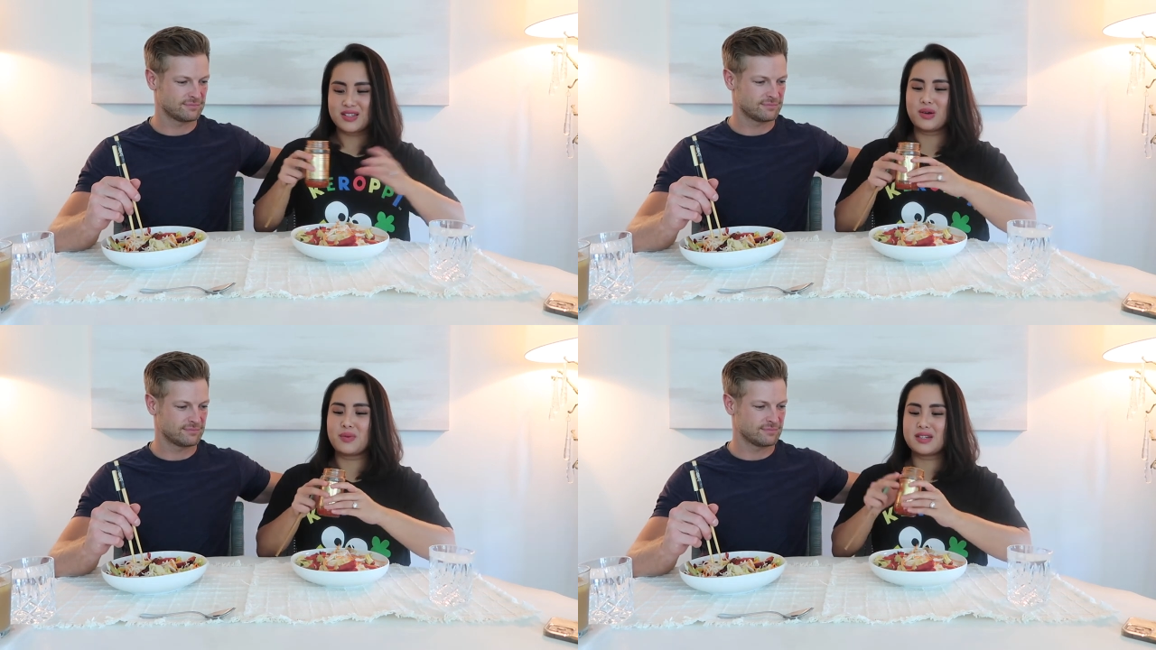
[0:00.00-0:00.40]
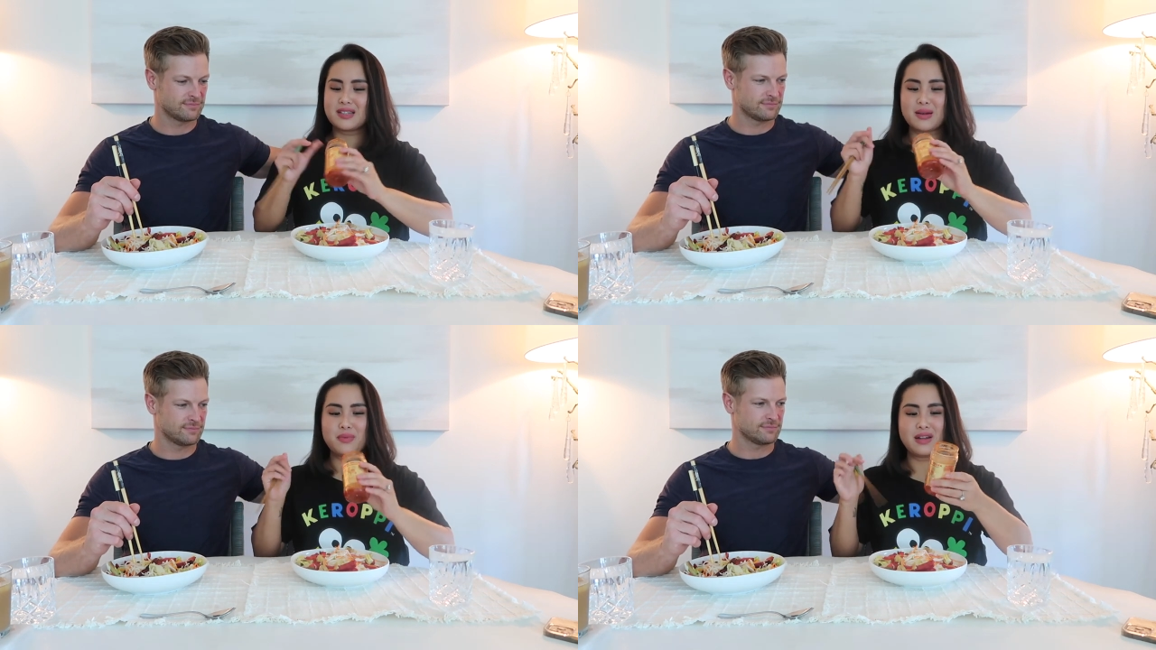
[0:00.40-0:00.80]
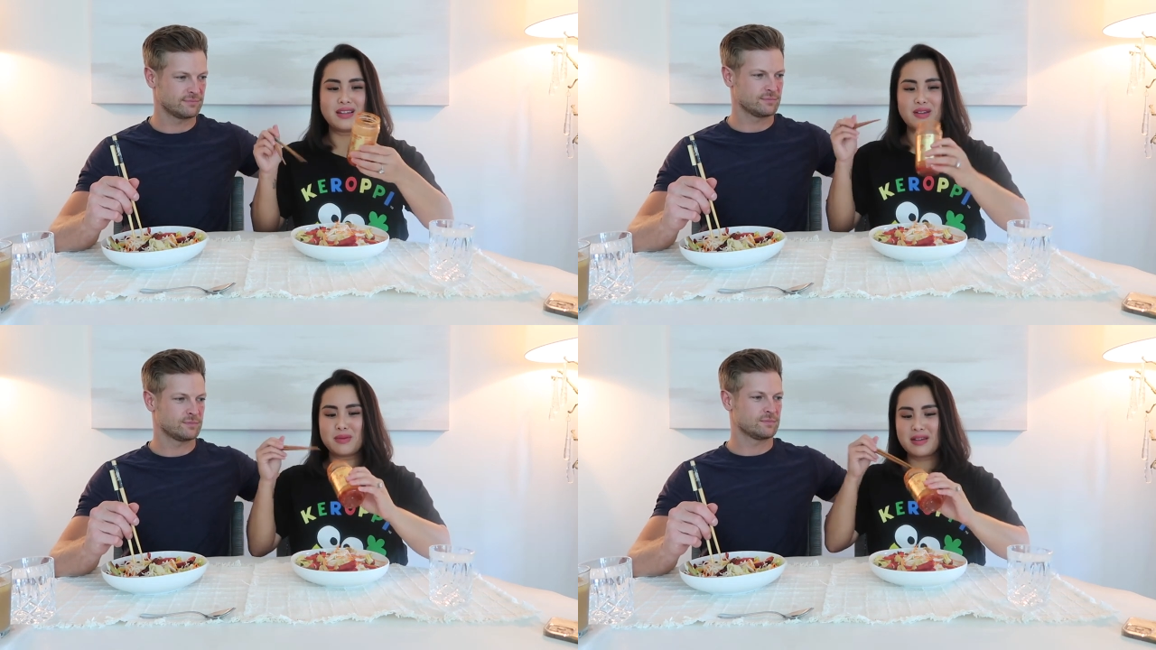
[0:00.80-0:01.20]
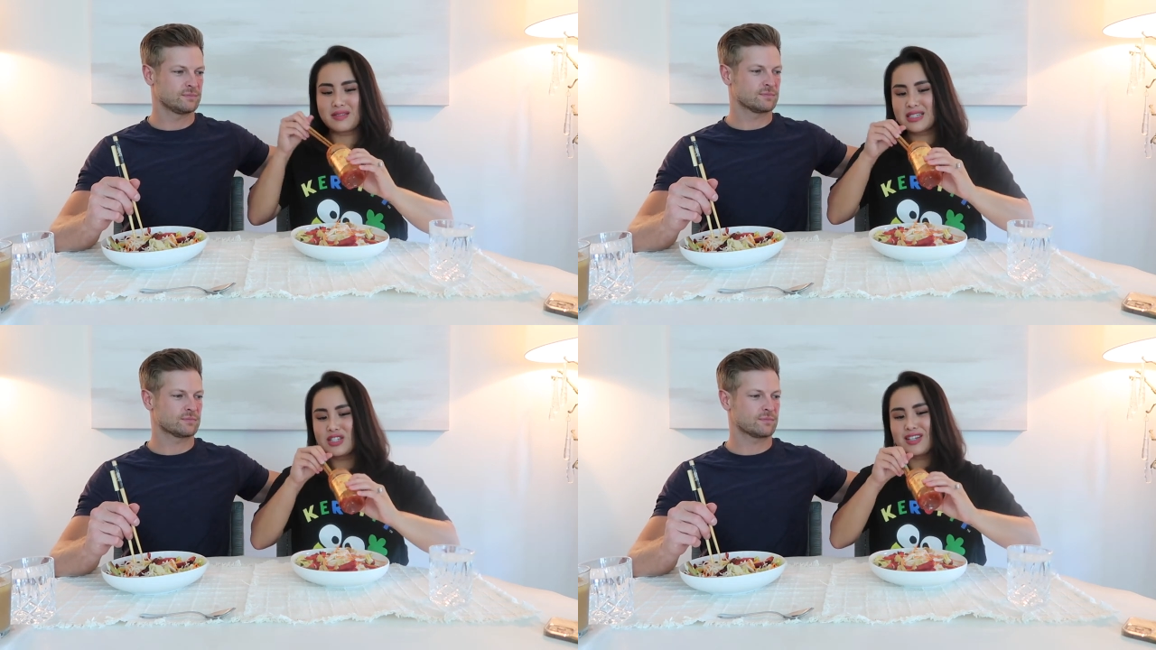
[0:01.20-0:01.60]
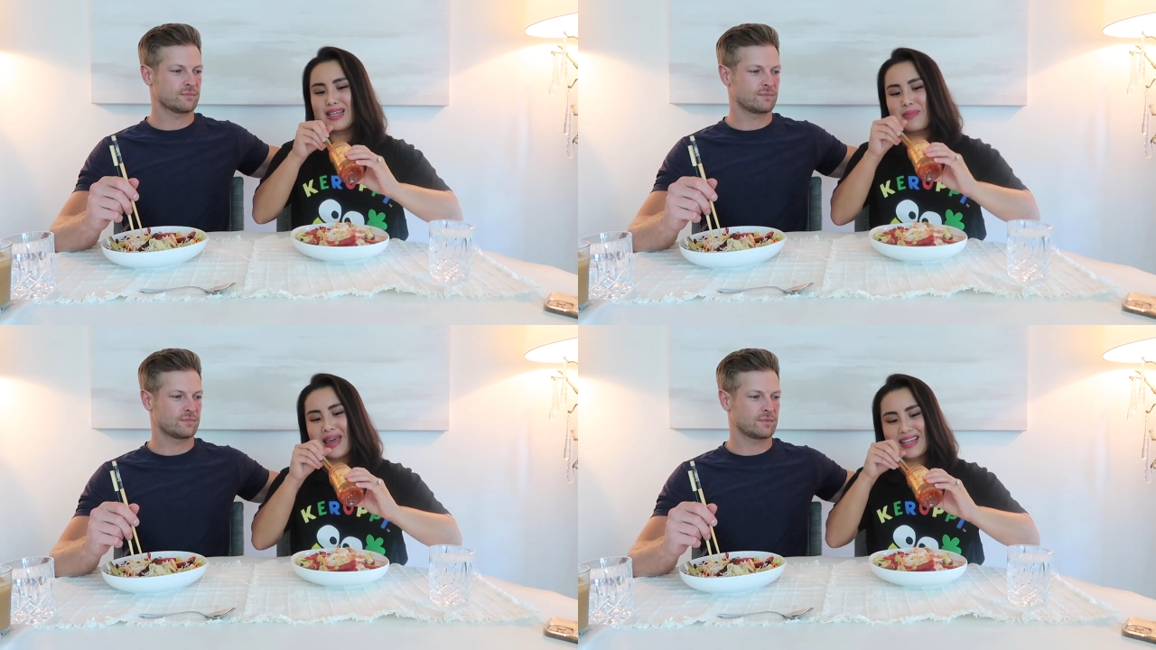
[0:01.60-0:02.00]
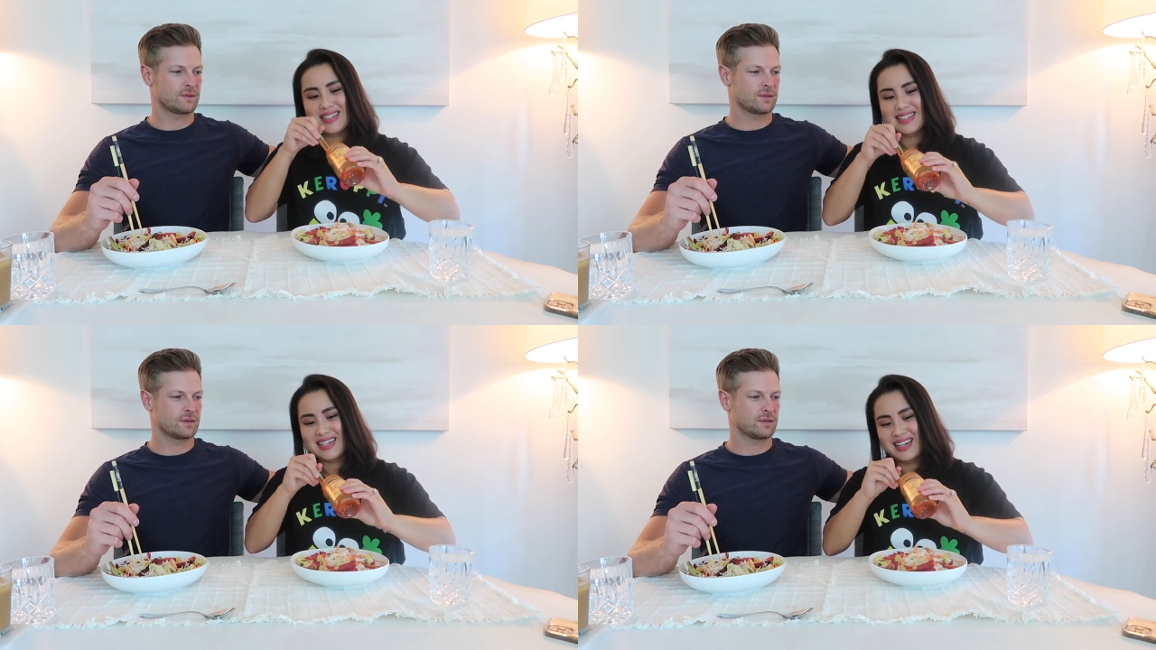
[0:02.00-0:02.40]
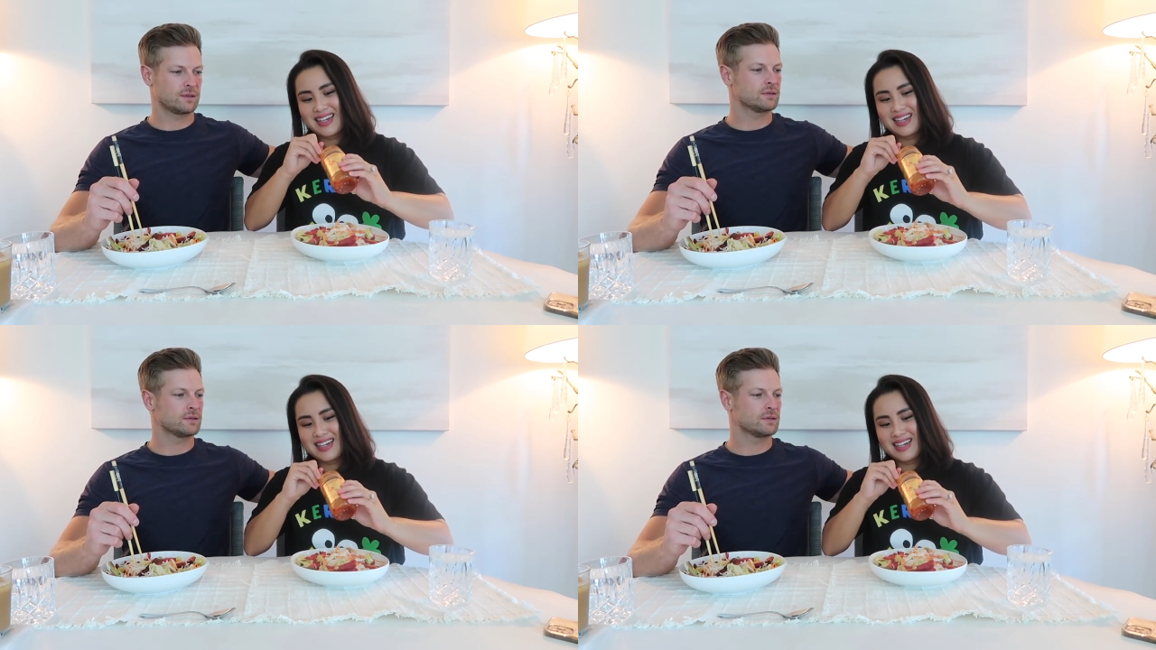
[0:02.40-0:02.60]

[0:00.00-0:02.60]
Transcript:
Speaker 1: So we're just gonna put a little bit of this chili paste.